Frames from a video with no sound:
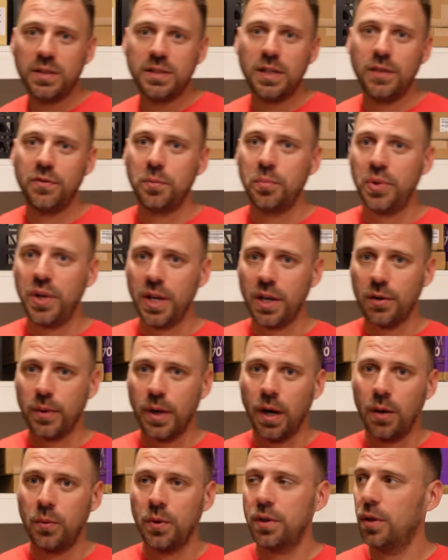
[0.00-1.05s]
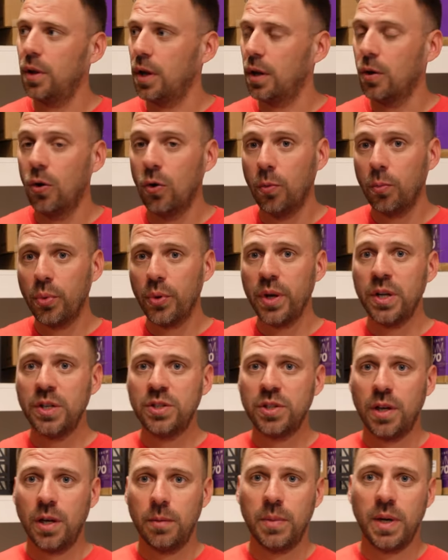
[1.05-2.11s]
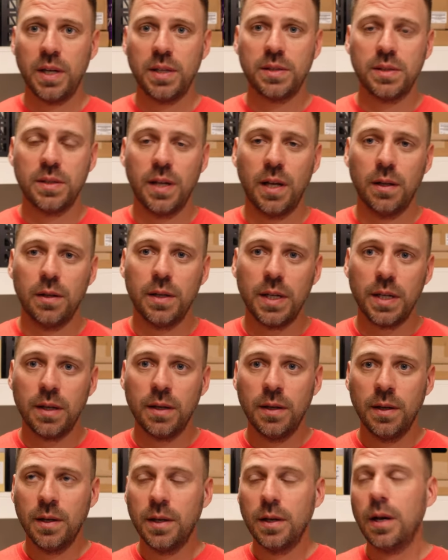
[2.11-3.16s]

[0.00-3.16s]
as even playing around with like Homebridge on my Synology